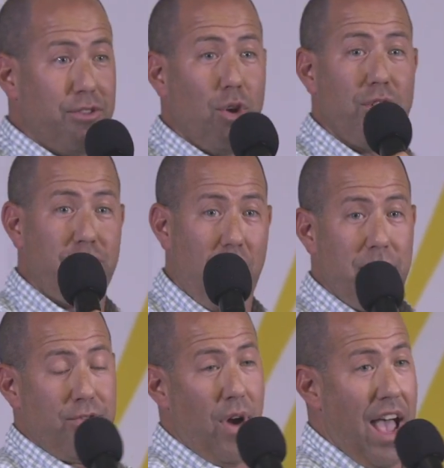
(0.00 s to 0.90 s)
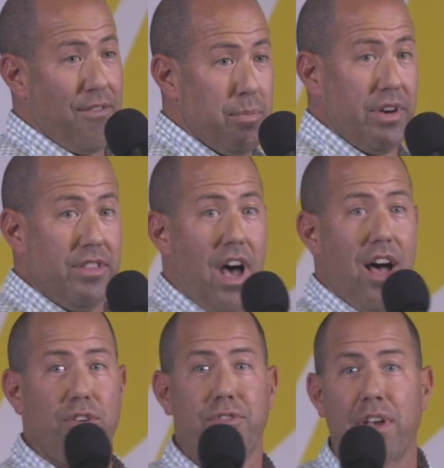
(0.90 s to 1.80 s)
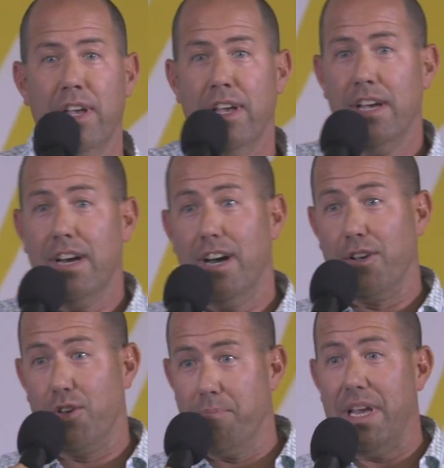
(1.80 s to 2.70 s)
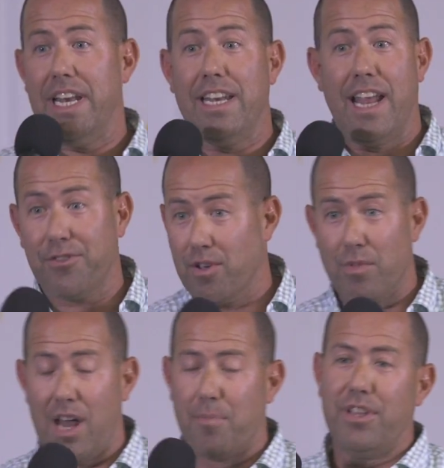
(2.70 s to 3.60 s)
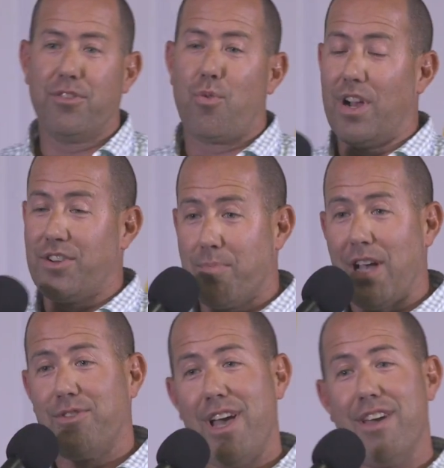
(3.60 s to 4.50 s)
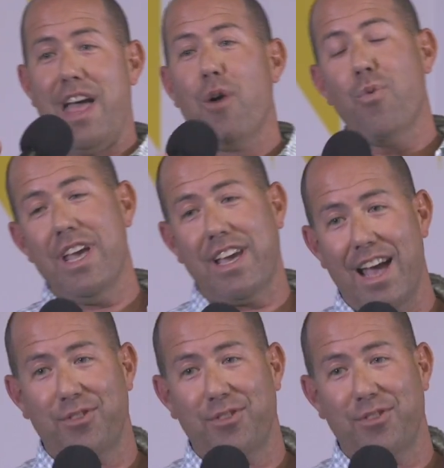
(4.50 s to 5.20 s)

sold this company for $500 million. Good meeting, asked him a lot of business questions. But I'll tell you, that week I